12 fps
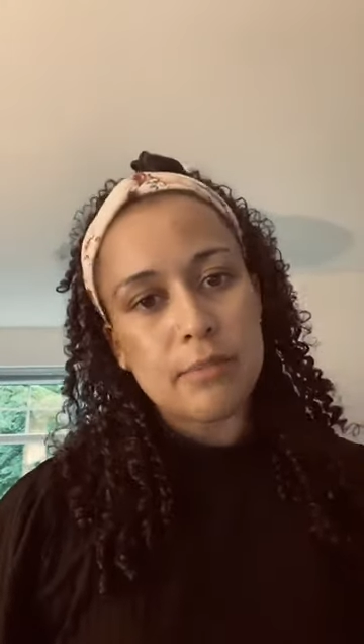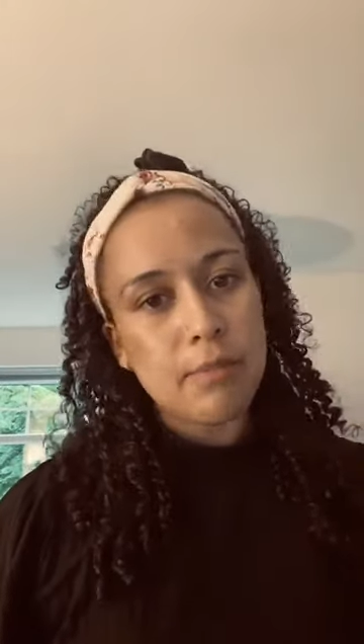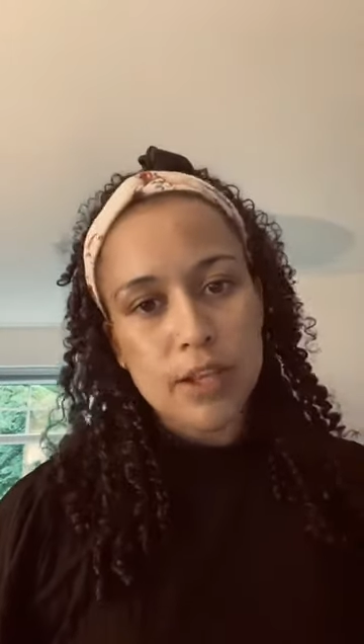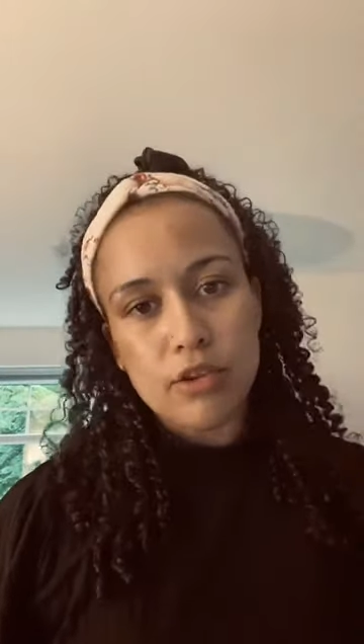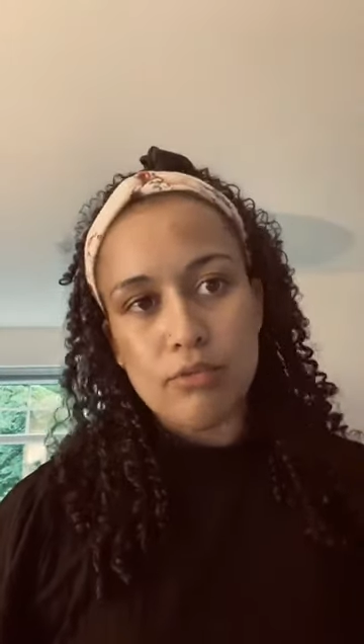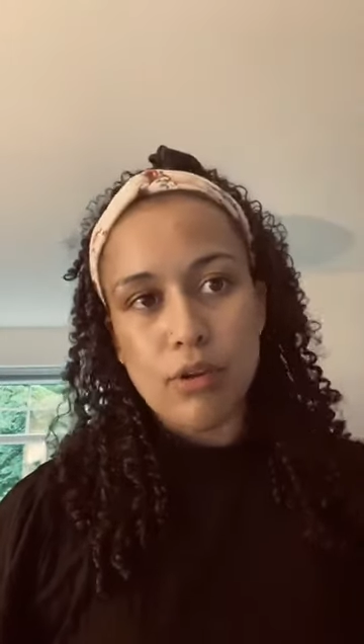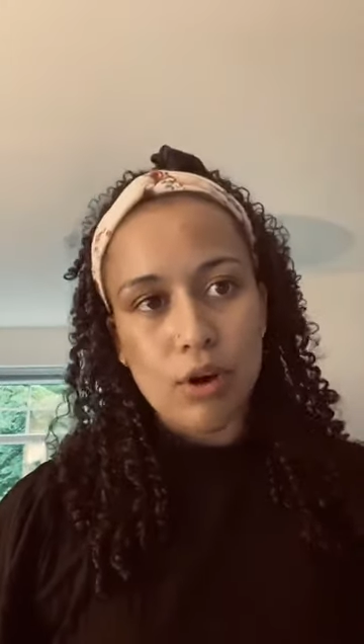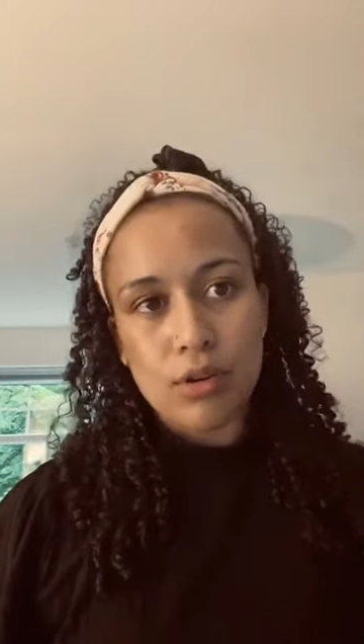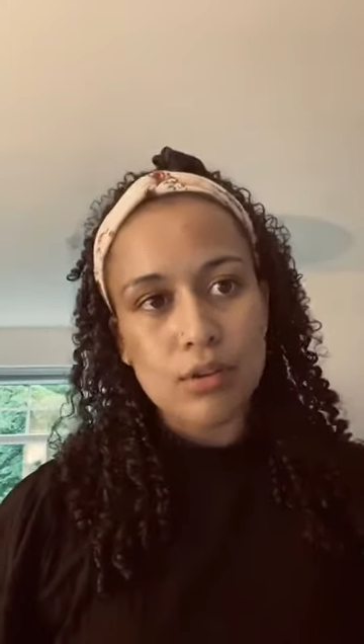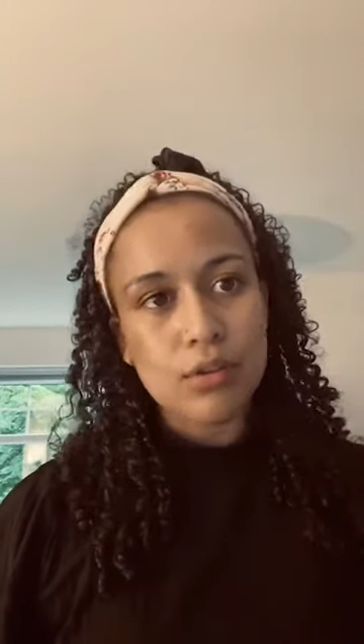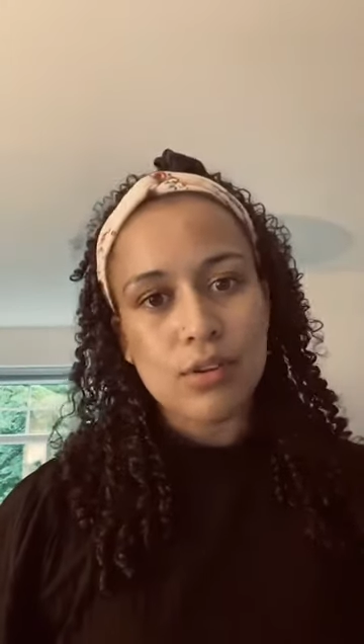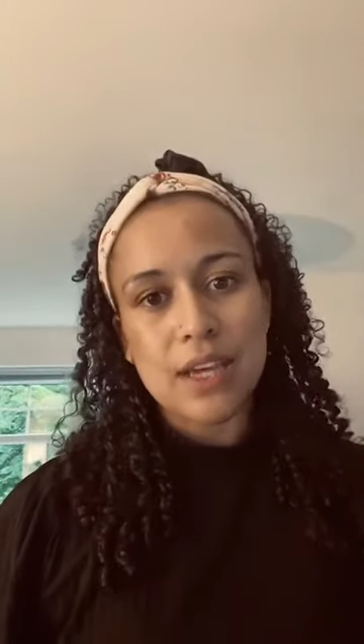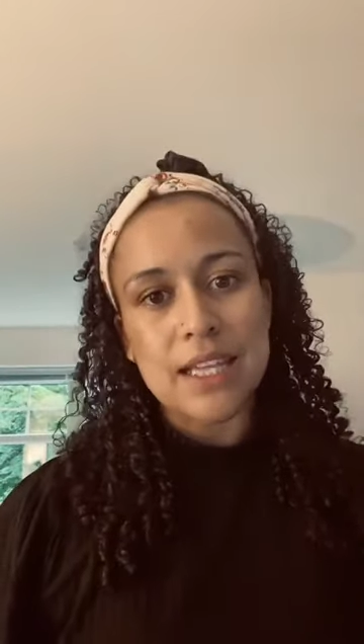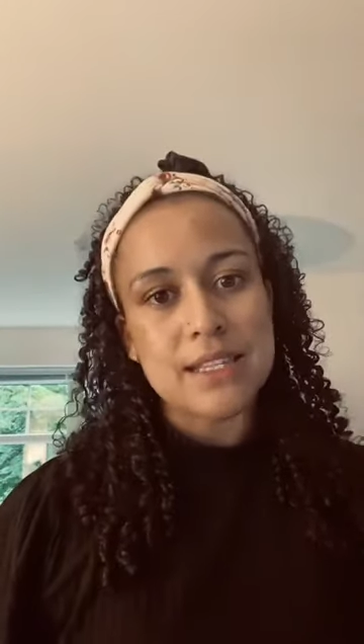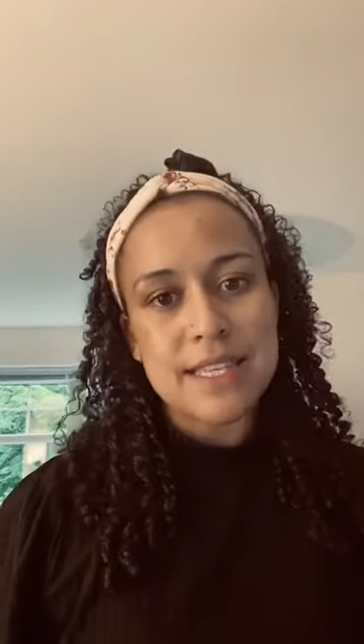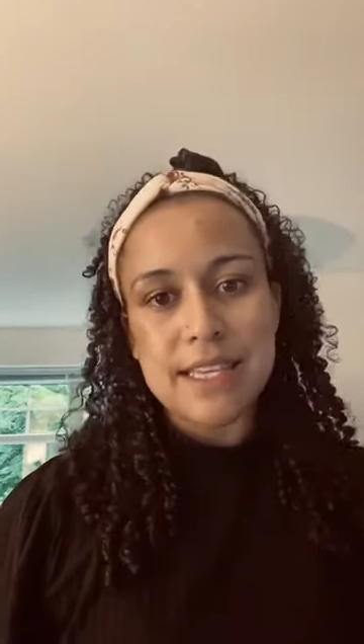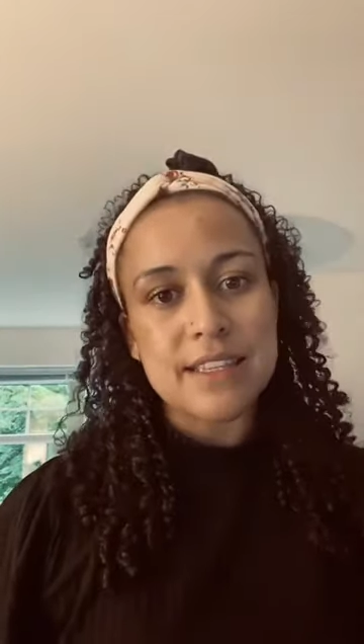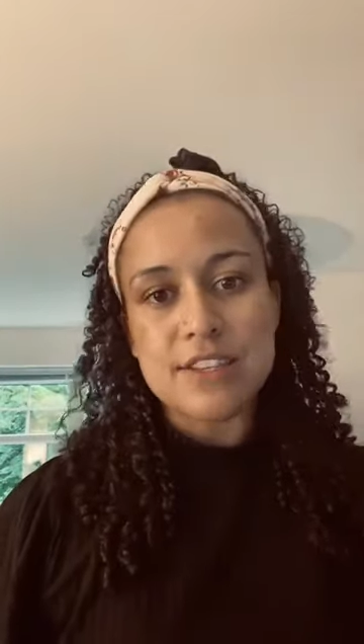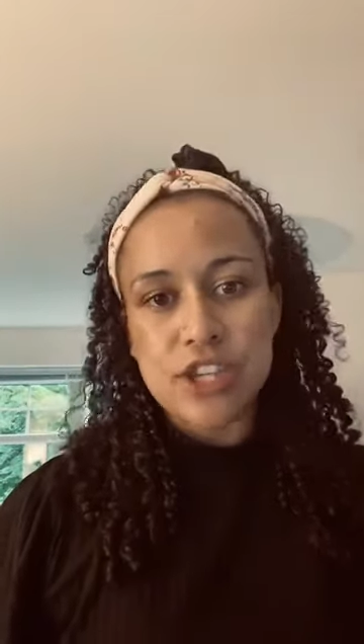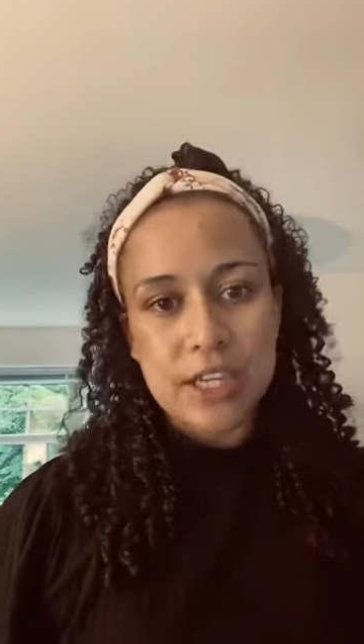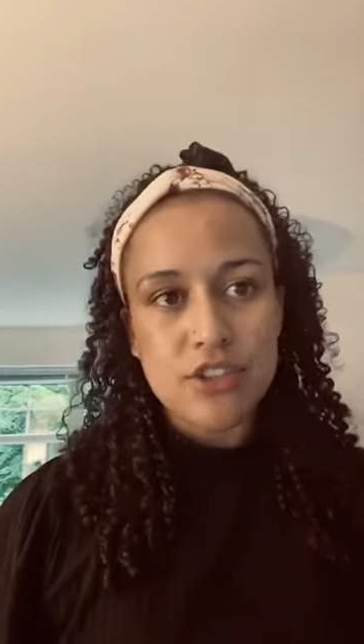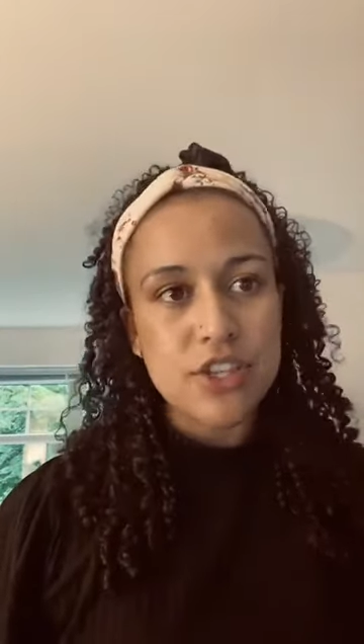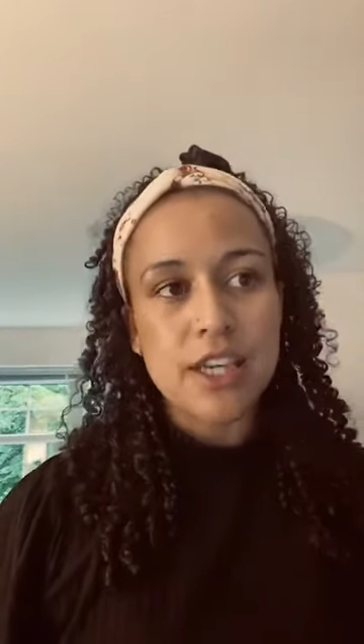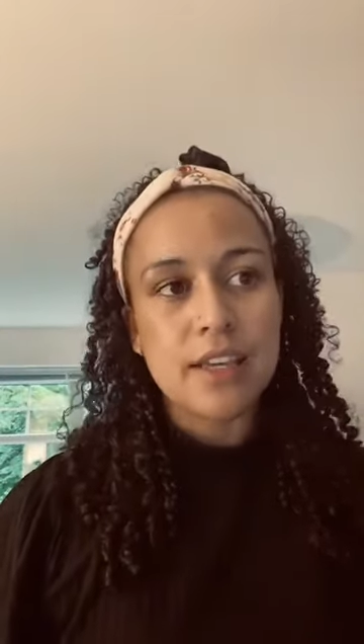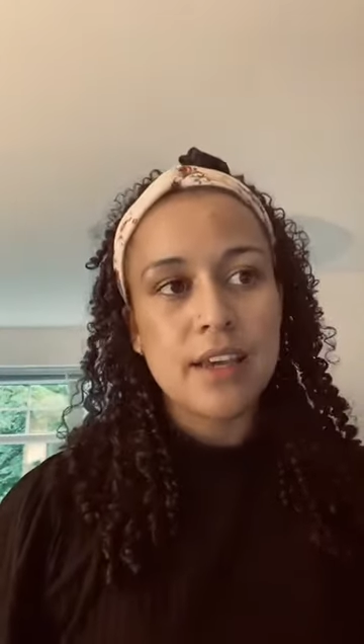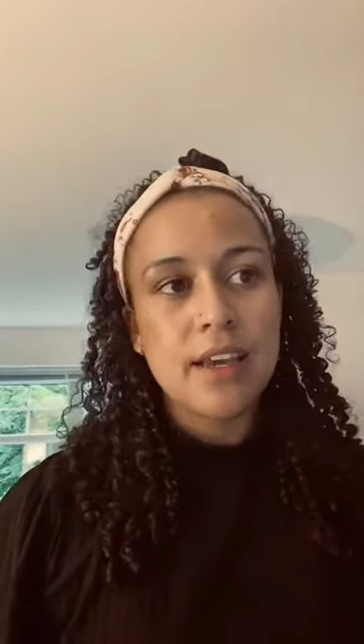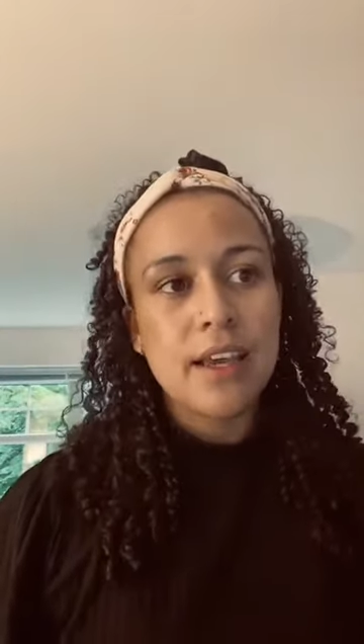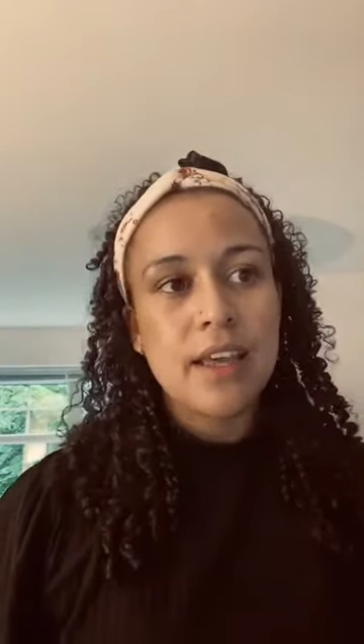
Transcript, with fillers: admit you're wrong and seek to change it.